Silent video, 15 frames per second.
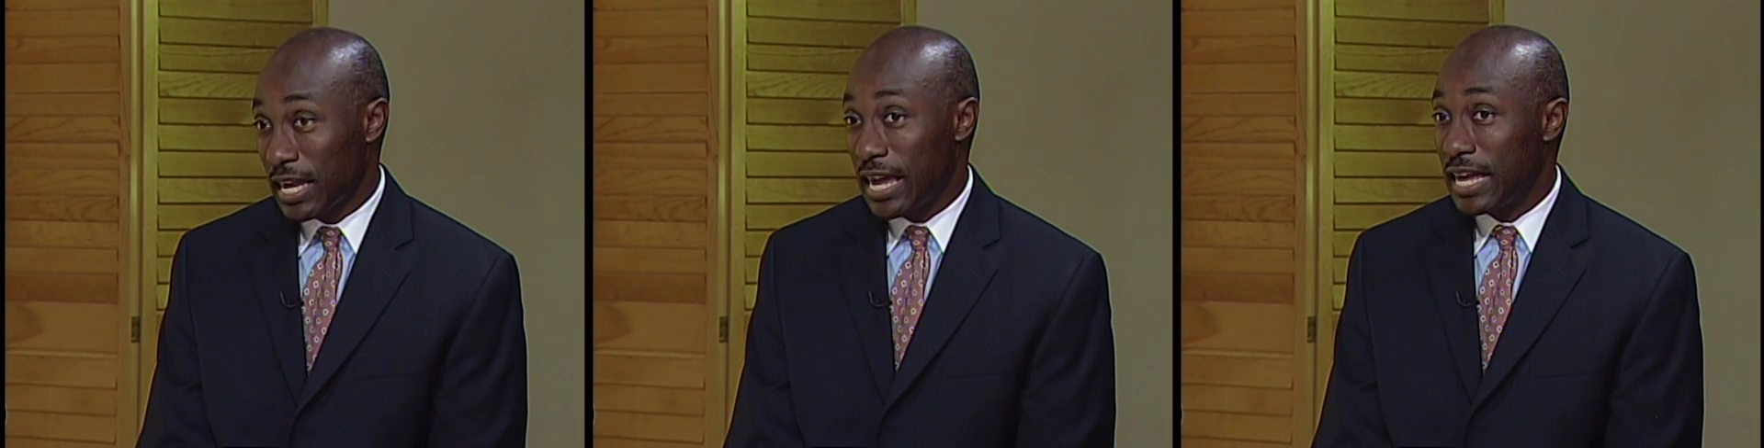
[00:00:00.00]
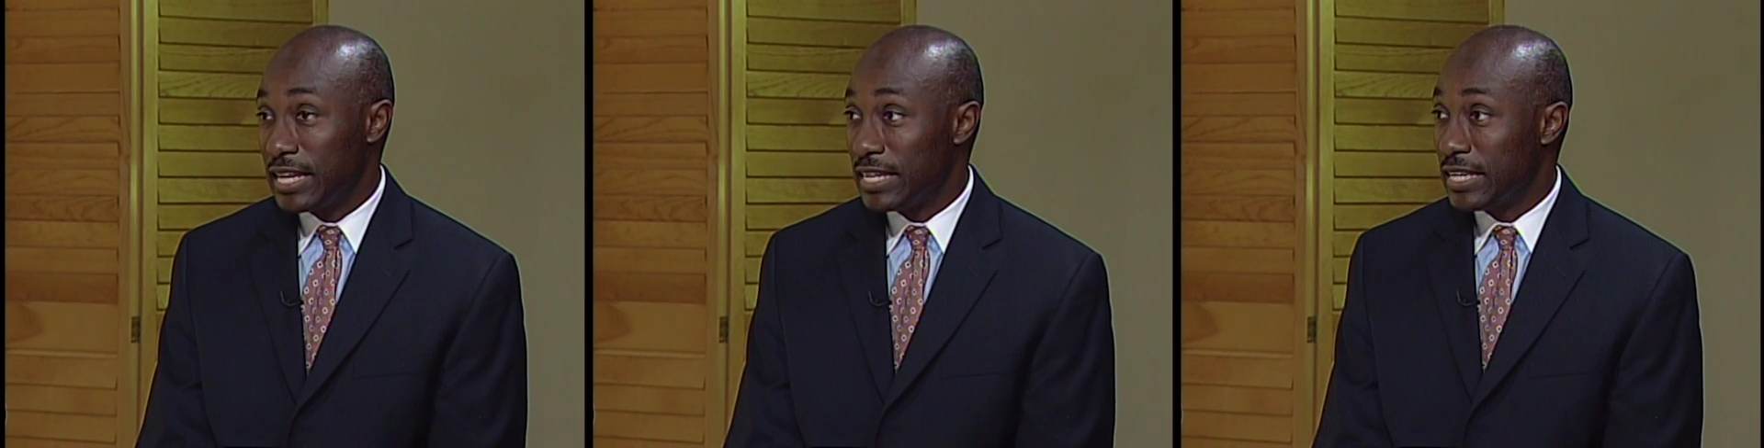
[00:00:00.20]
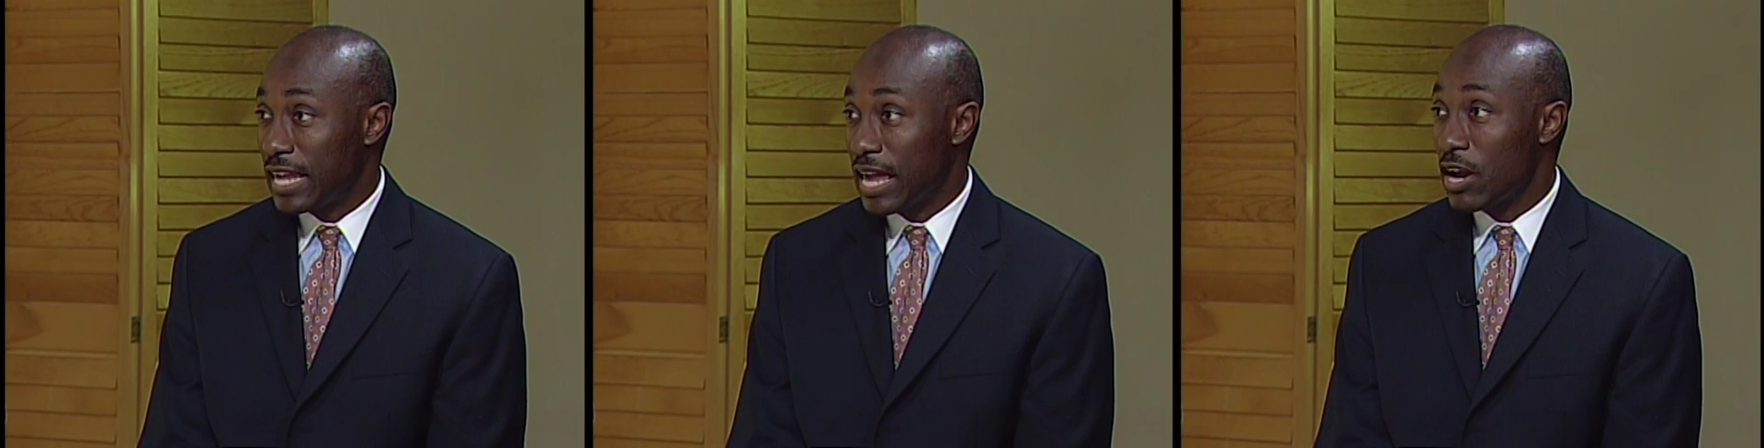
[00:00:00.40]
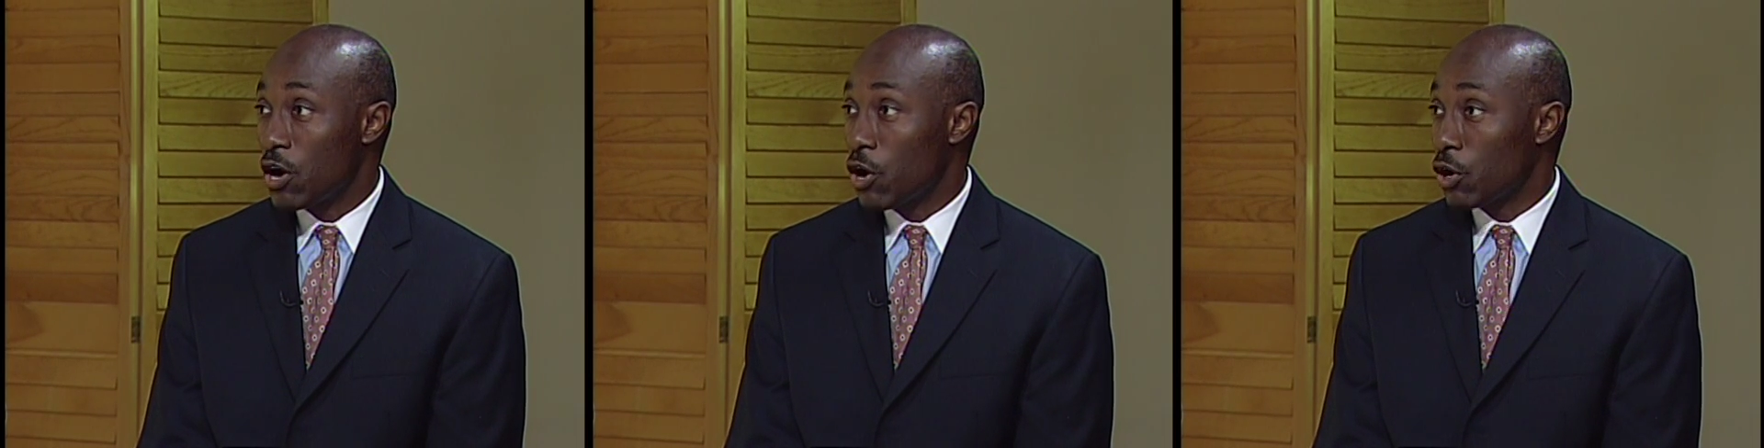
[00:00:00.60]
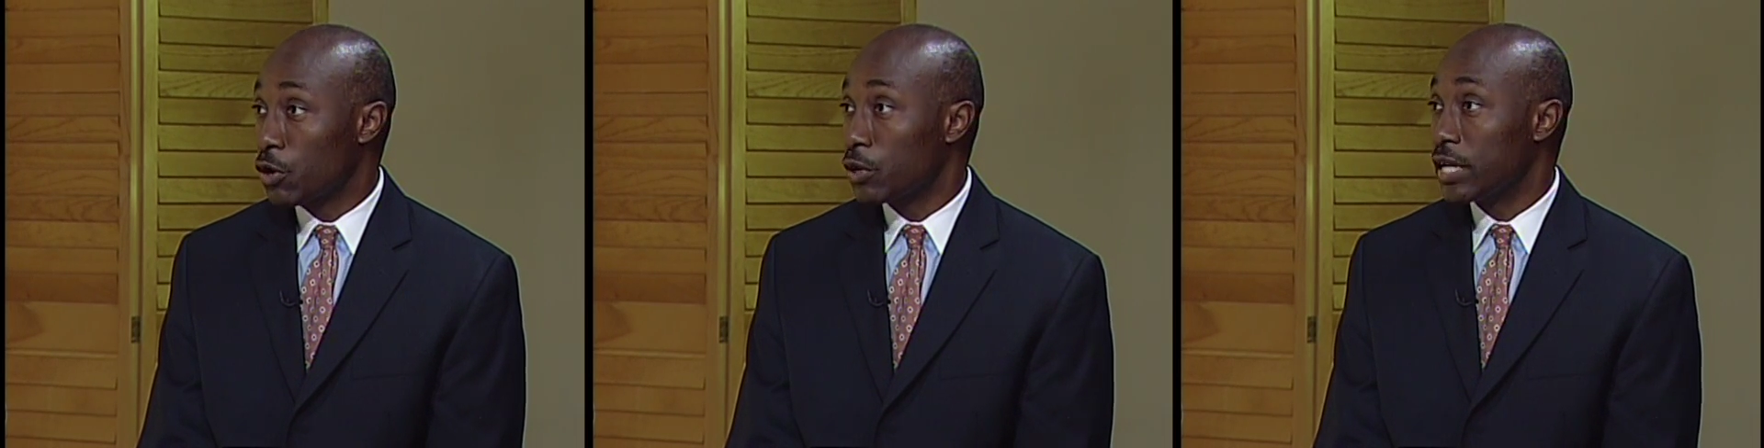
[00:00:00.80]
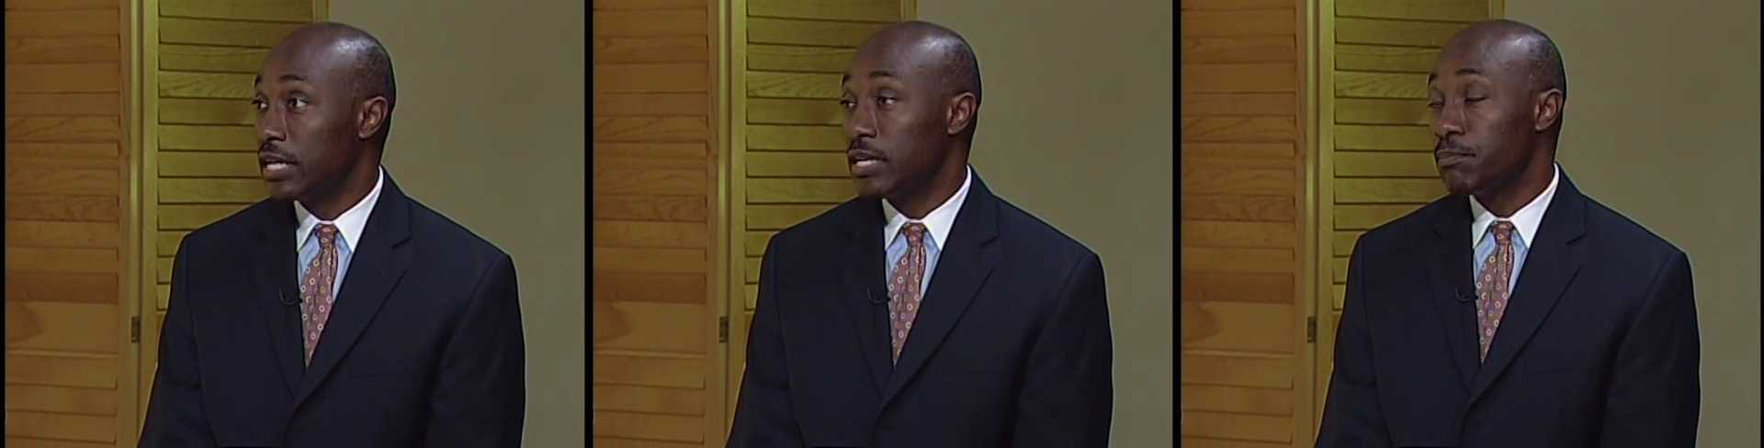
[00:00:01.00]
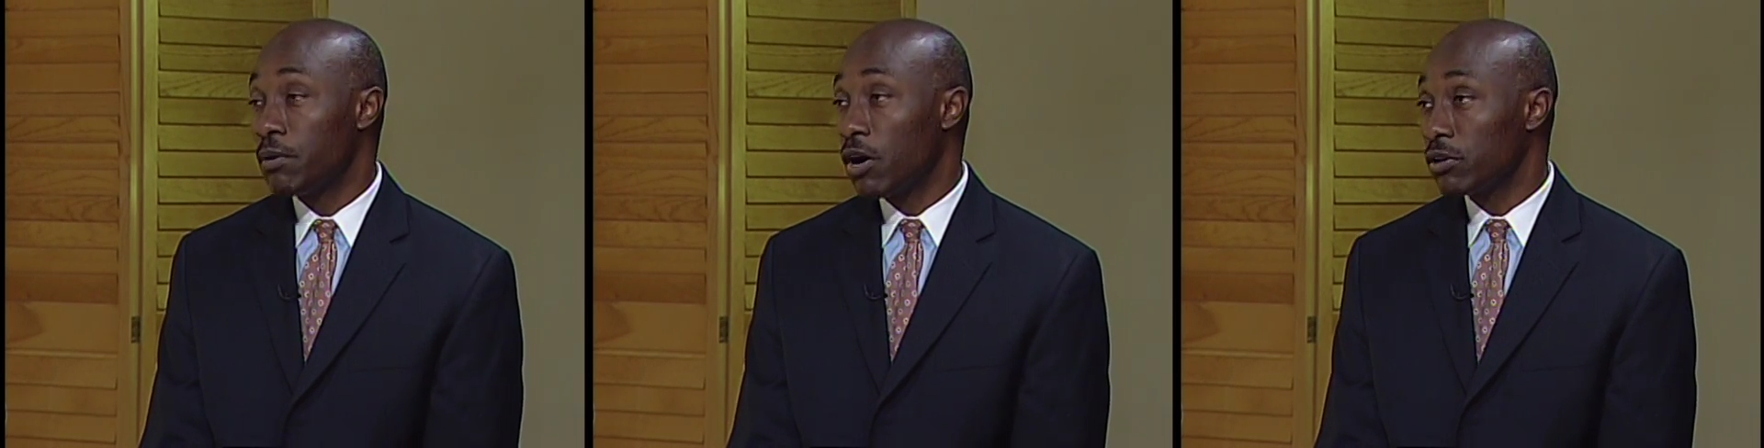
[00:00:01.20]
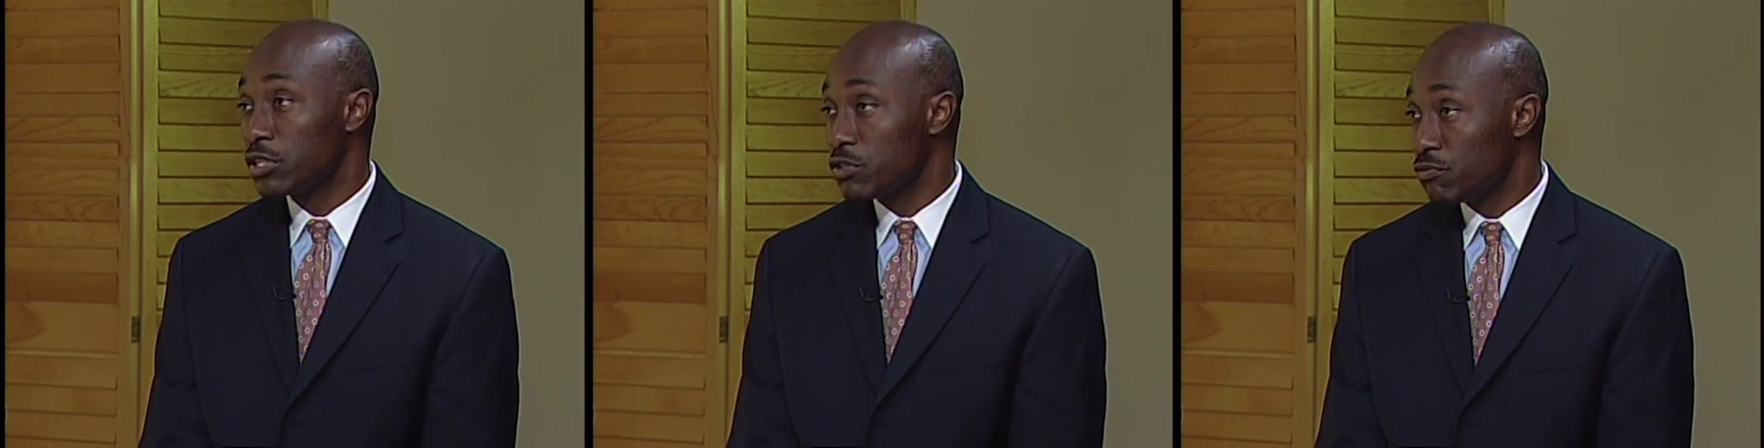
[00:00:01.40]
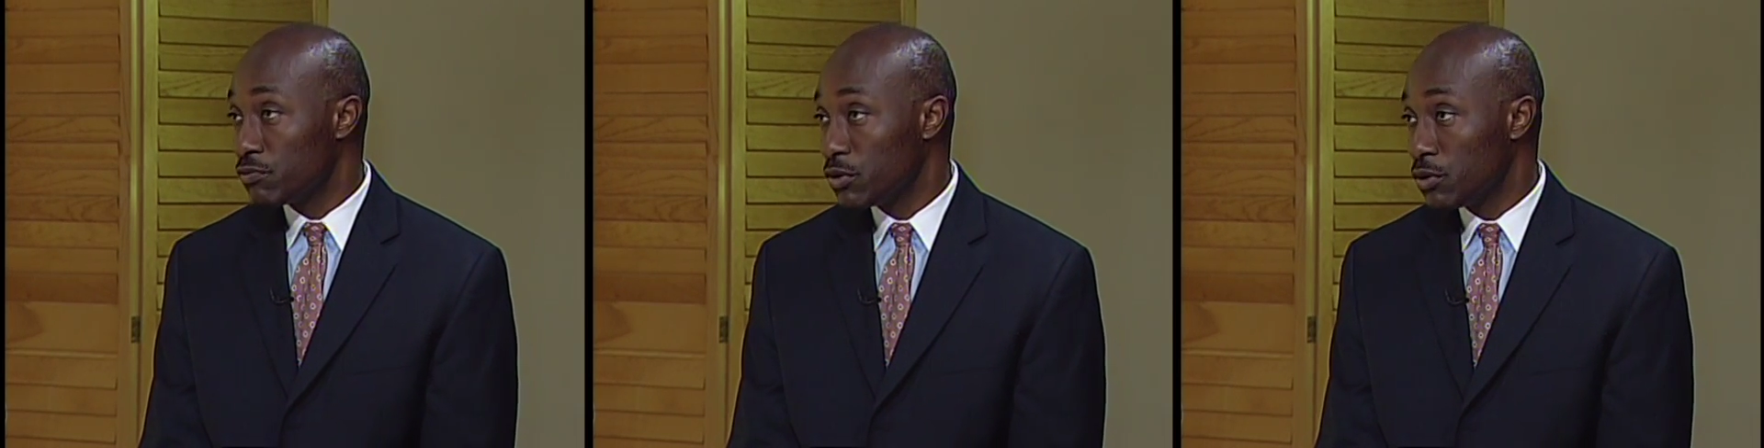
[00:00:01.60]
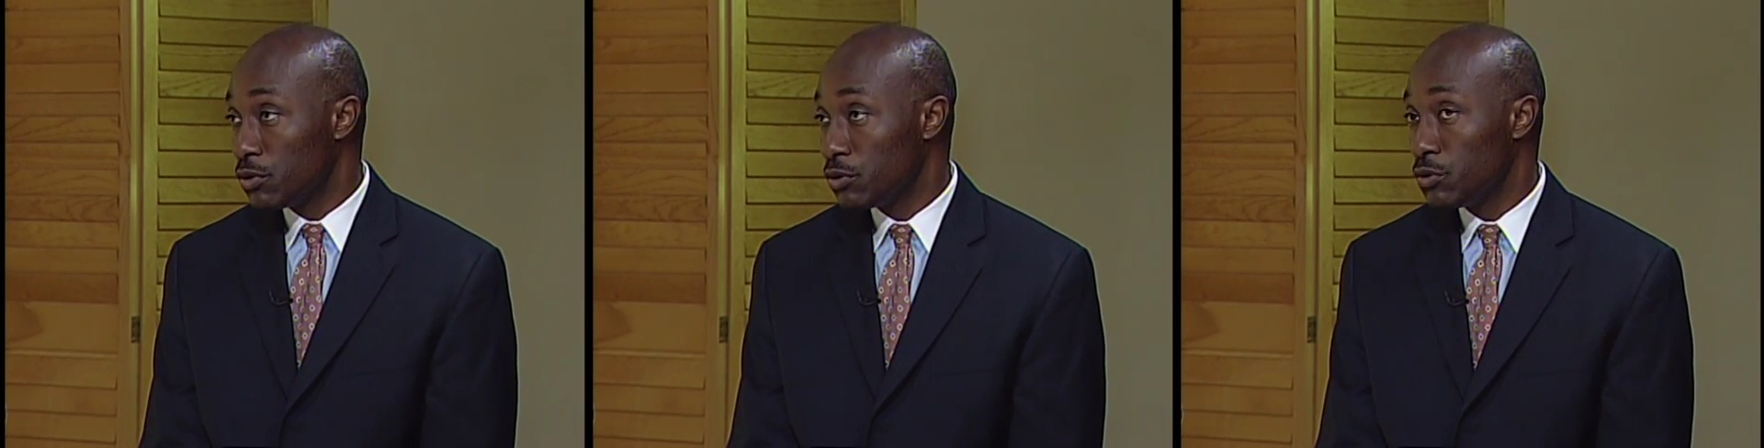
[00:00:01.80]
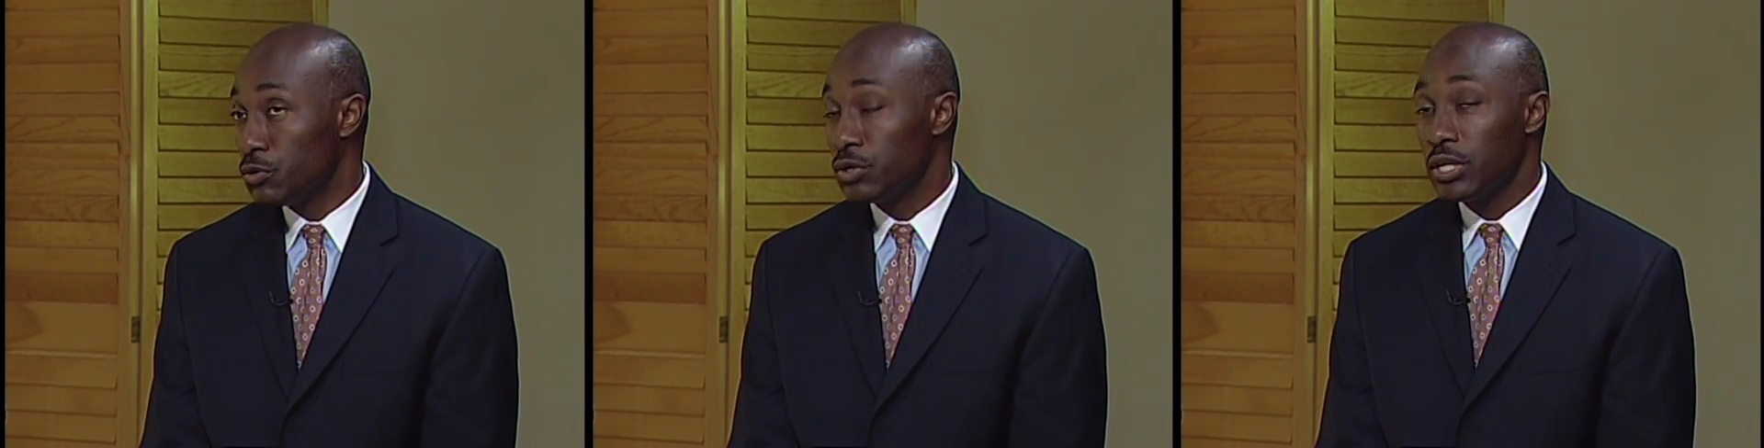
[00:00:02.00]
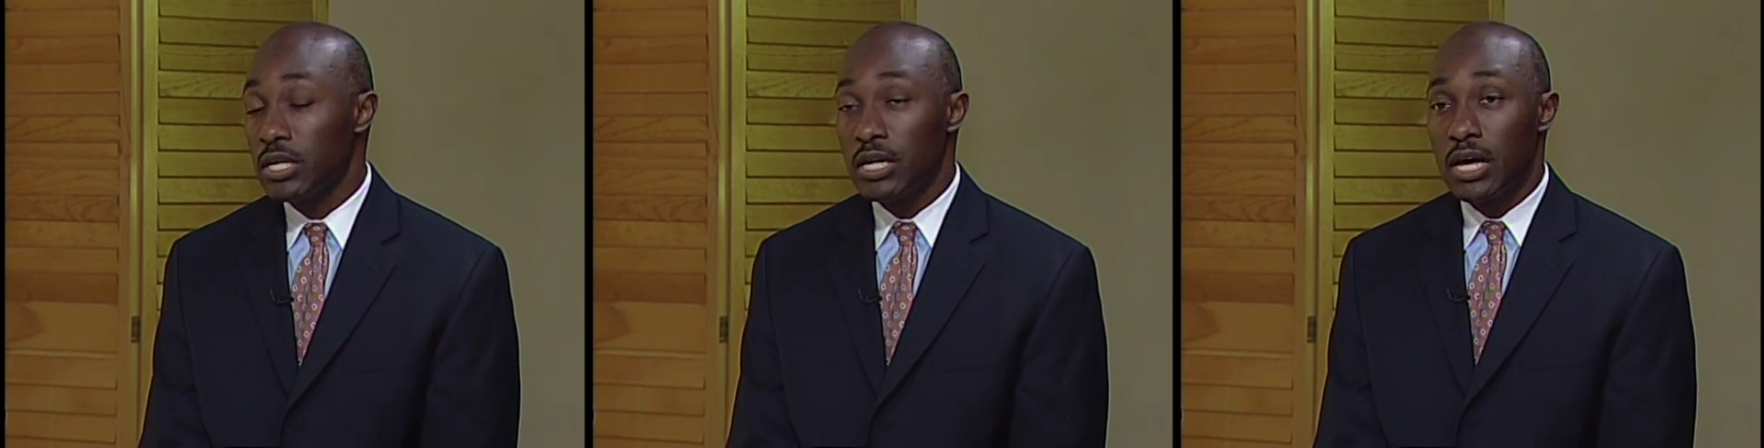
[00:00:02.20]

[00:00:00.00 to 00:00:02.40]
and they are eating up all his food.